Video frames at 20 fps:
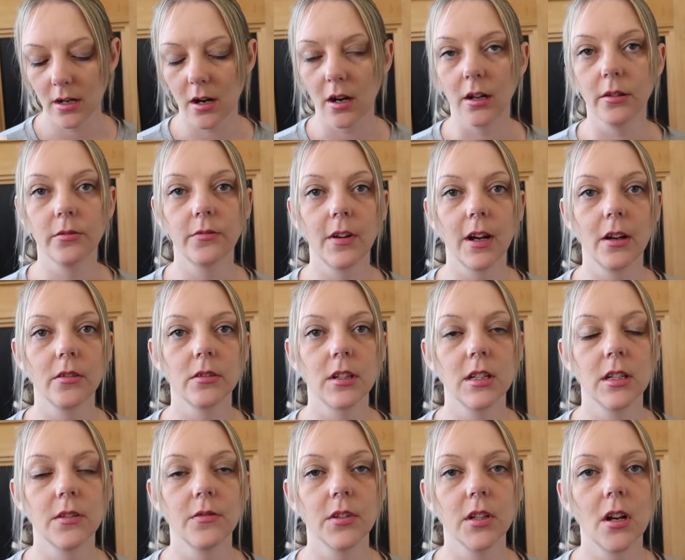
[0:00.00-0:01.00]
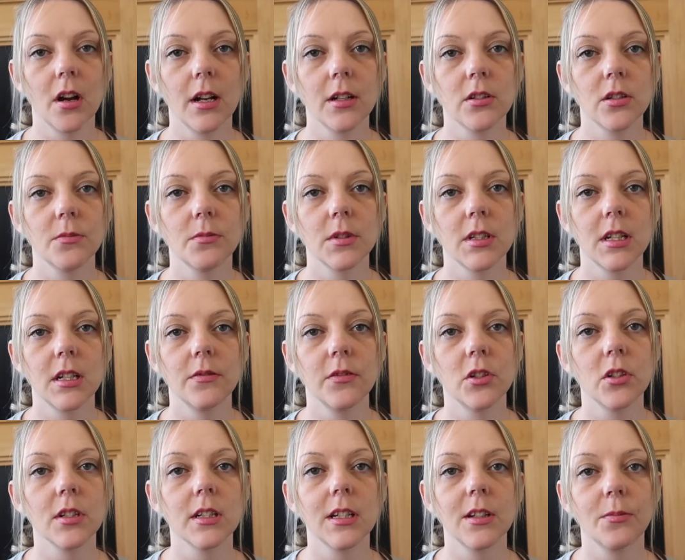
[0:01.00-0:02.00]
I found any of the items then if
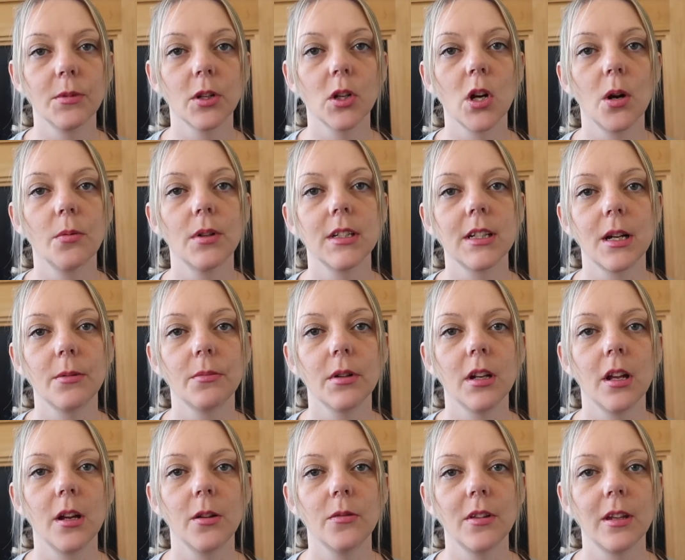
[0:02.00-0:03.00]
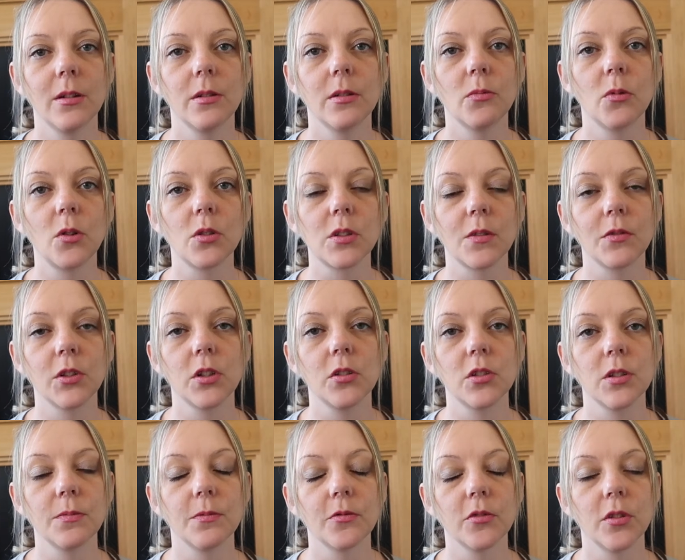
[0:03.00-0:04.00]
you just leave me a comment down below then once I've
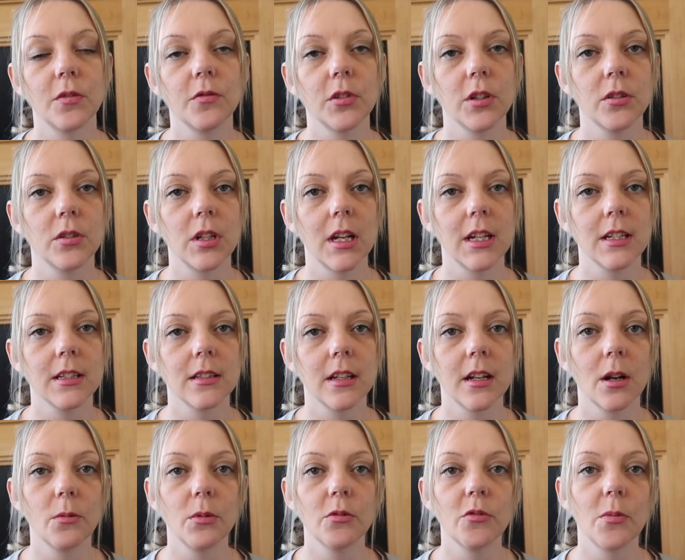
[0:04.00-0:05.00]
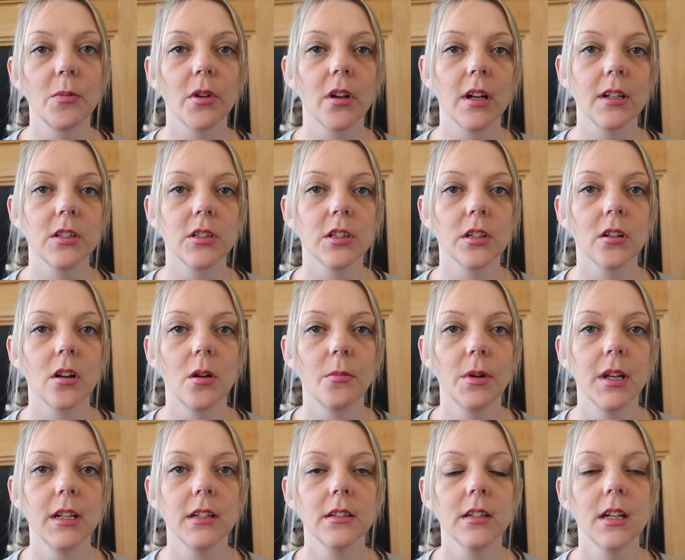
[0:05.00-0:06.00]
used them for a few days then I will reply to your
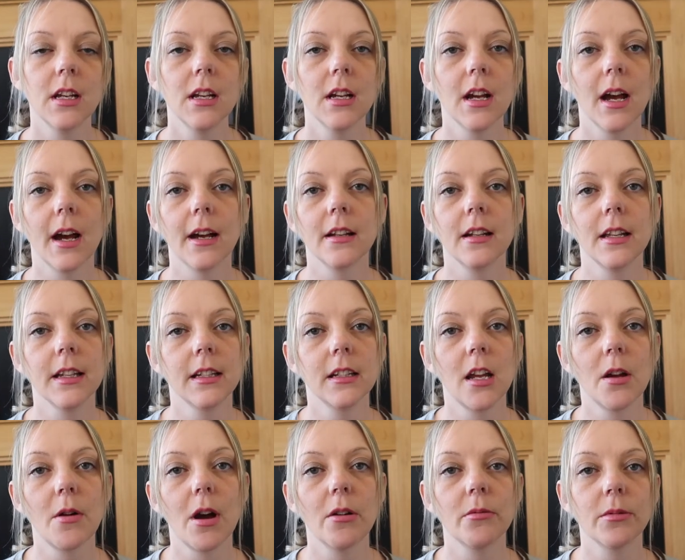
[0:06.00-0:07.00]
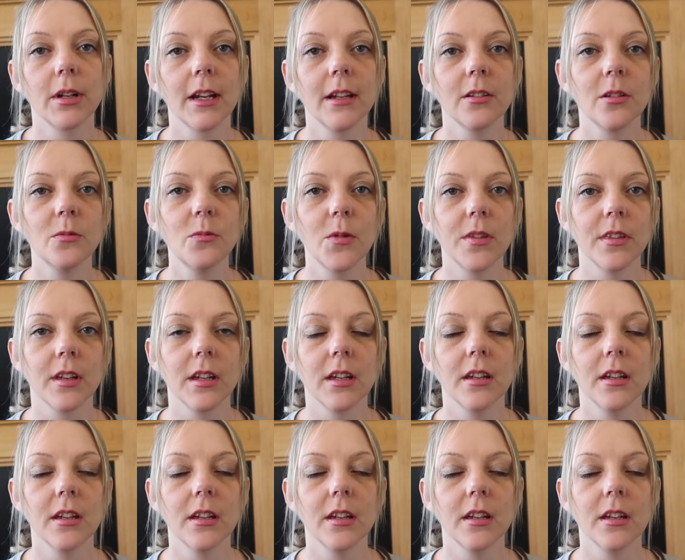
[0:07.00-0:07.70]
comment and let you know how I'm getting on with